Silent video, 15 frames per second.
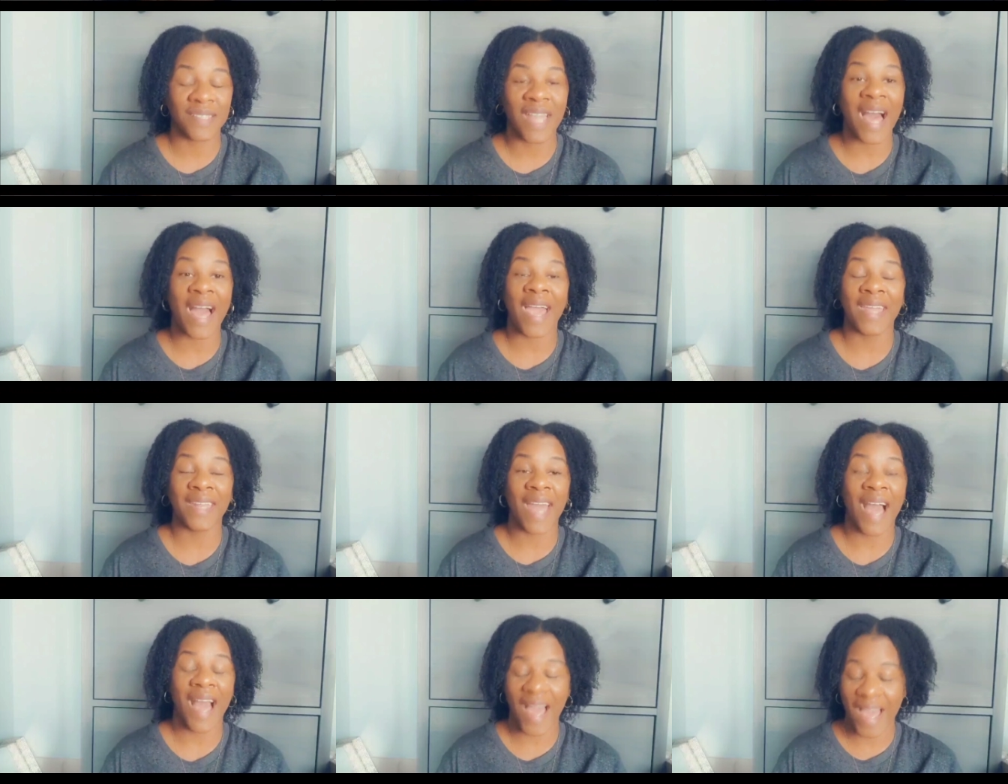in
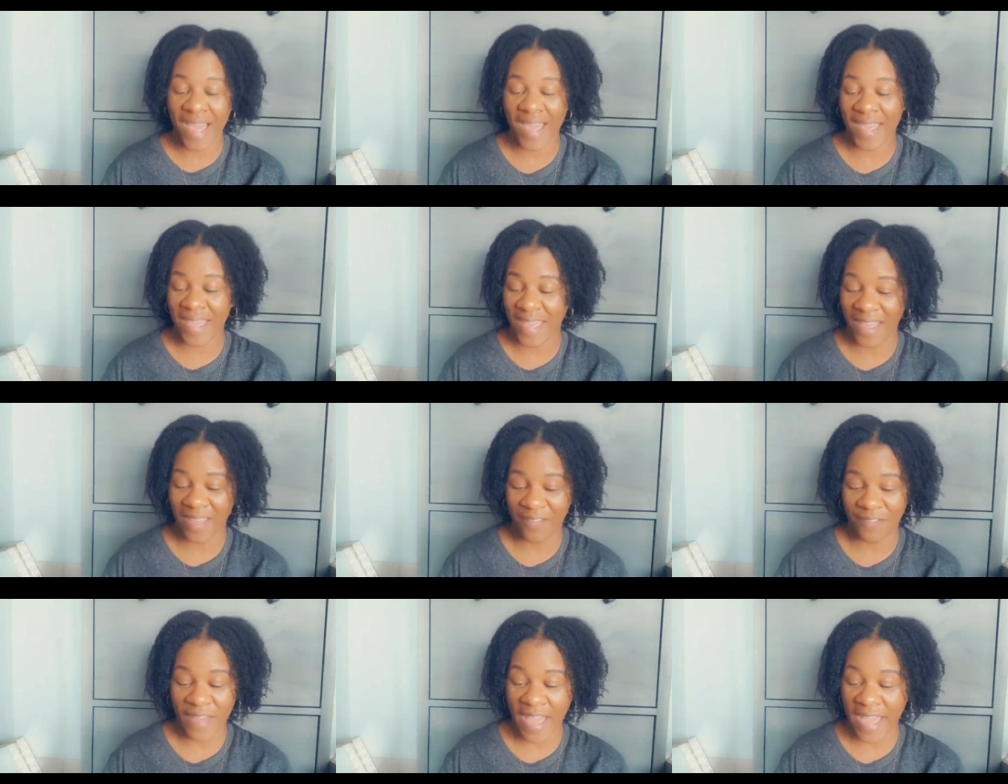line, I
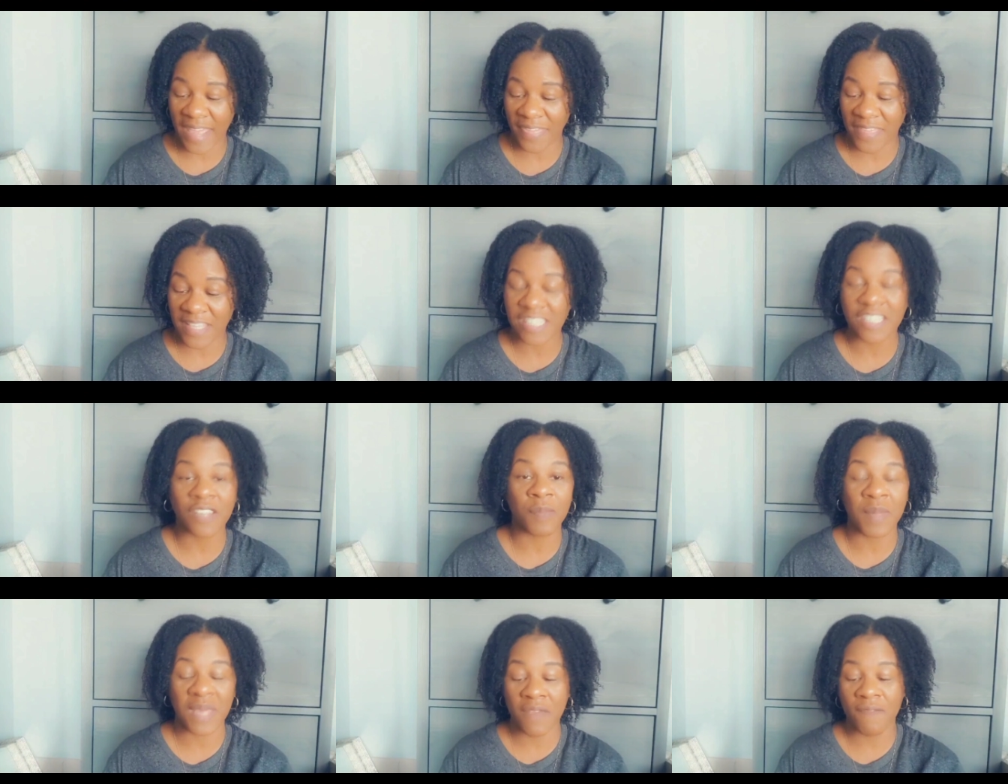find this to
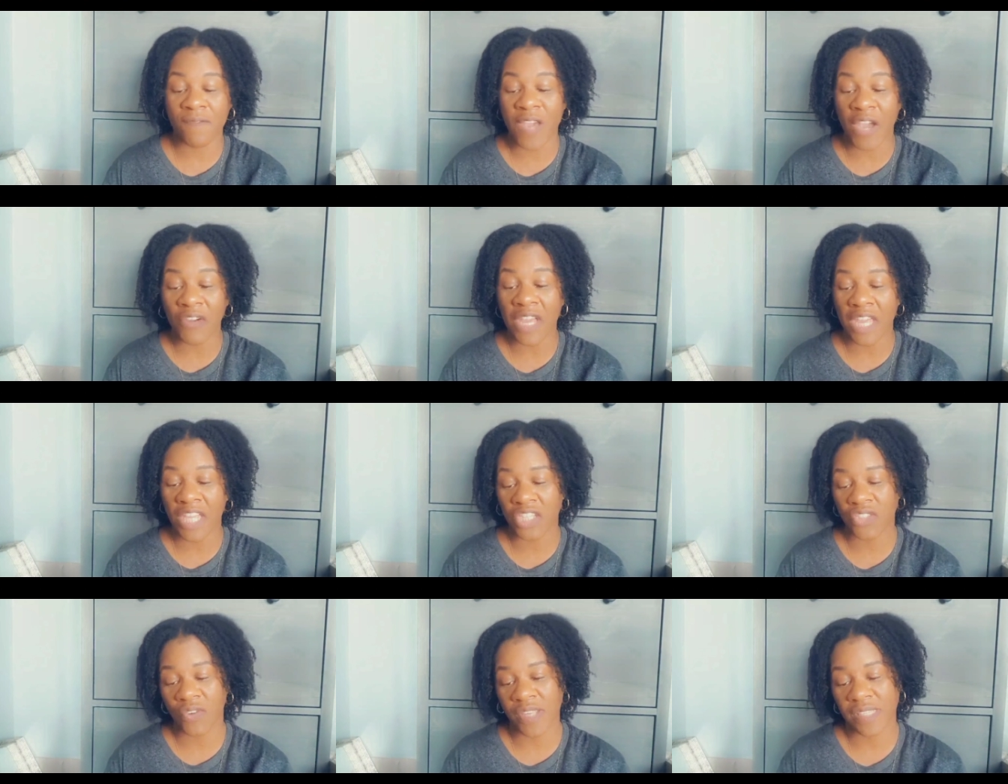be very
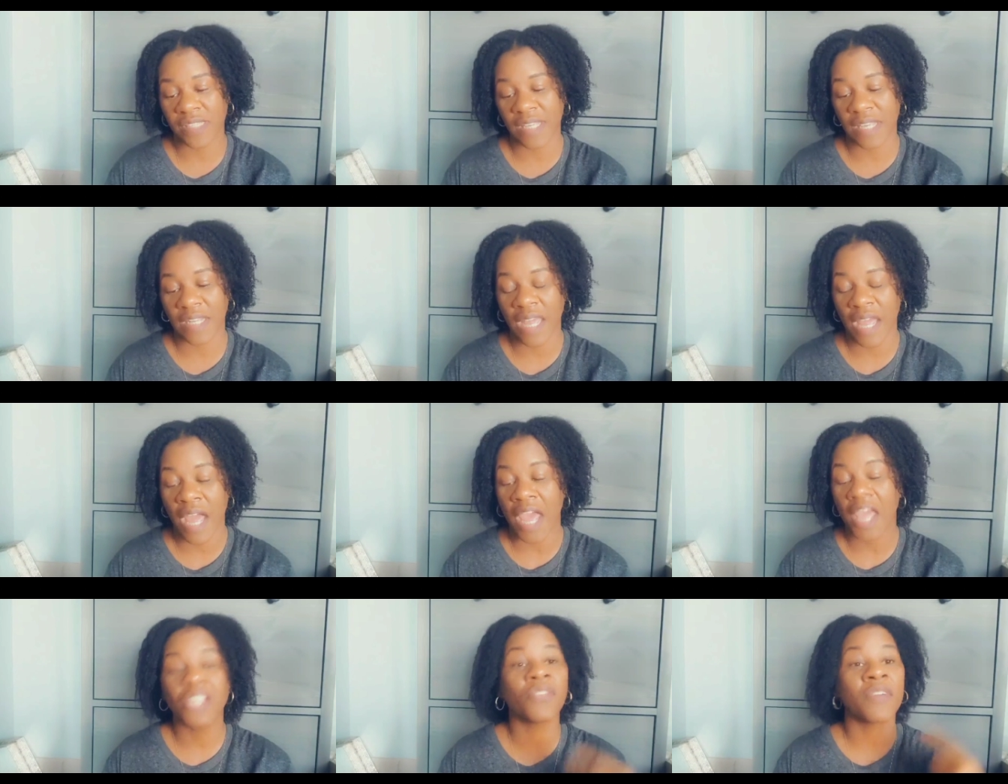interested.
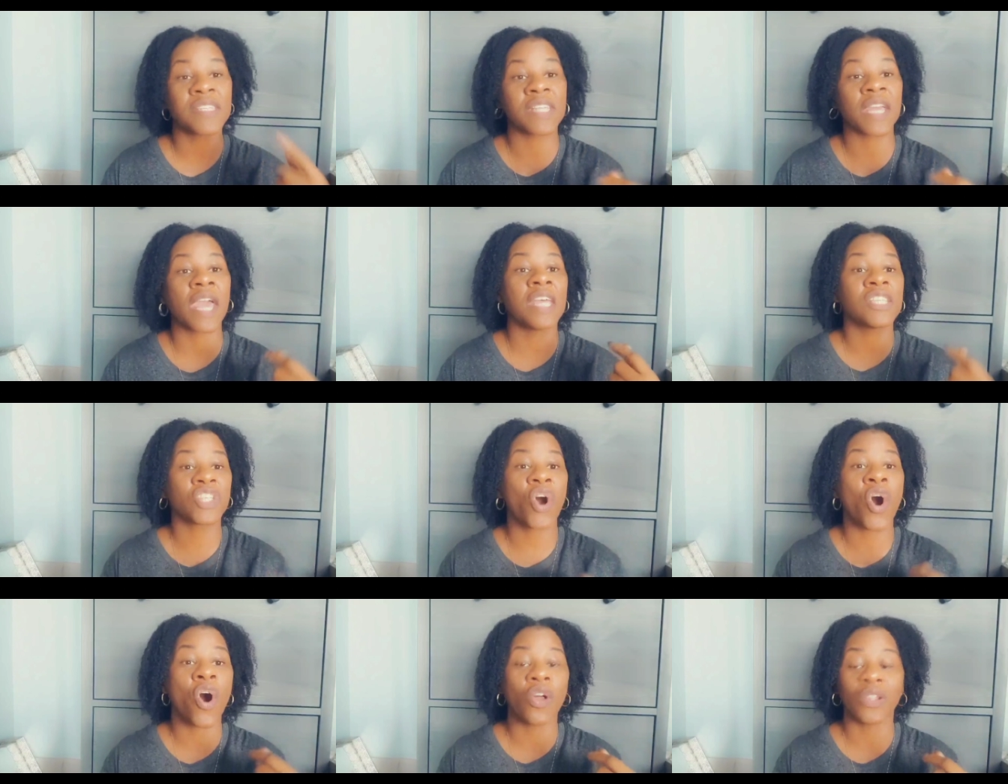interesting. It's
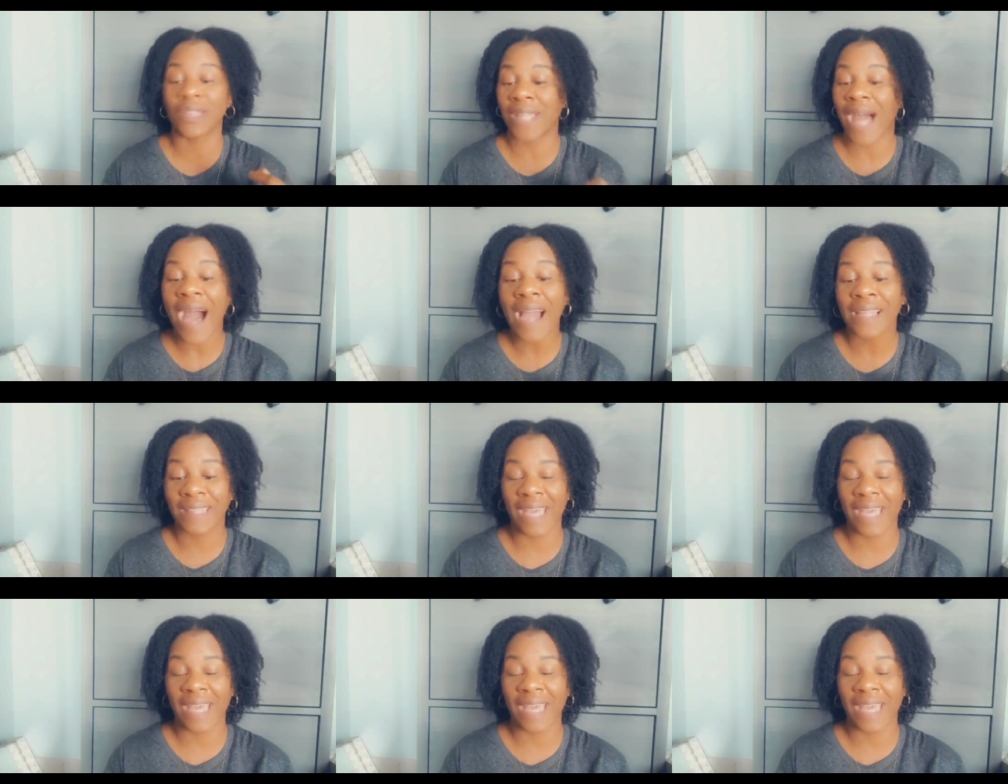called Lock